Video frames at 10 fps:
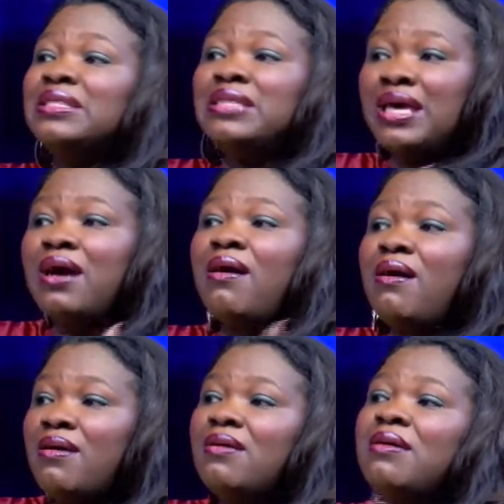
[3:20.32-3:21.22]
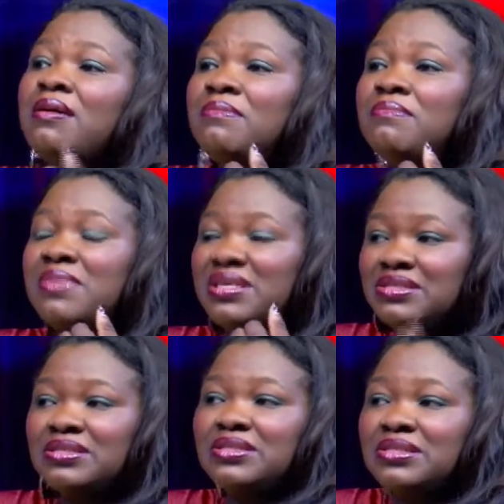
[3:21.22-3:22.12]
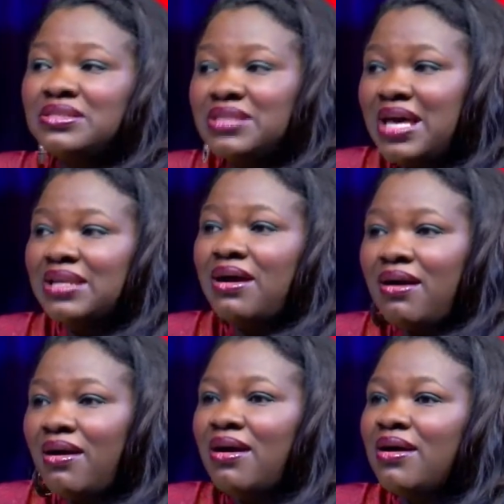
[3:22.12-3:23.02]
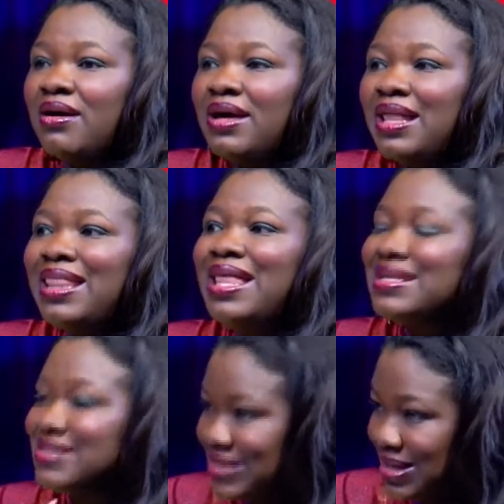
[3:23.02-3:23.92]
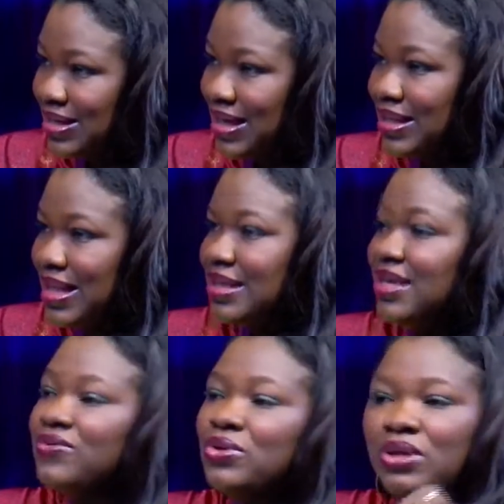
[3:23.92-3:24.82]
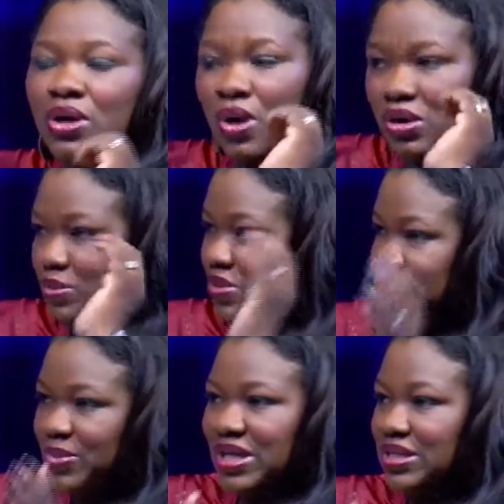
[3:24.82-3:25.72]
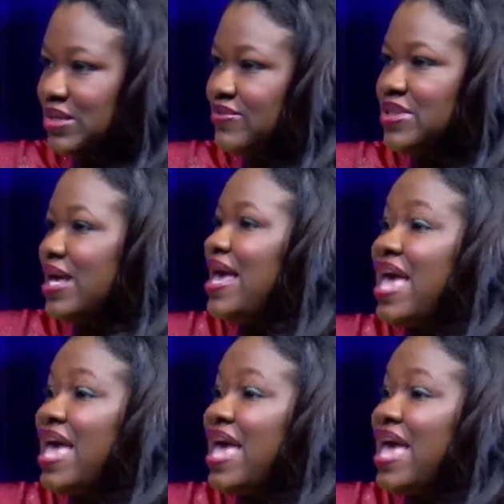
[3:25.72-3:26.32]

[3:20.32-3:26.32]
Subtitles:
that they are messages that are classic and that give you the God perspective to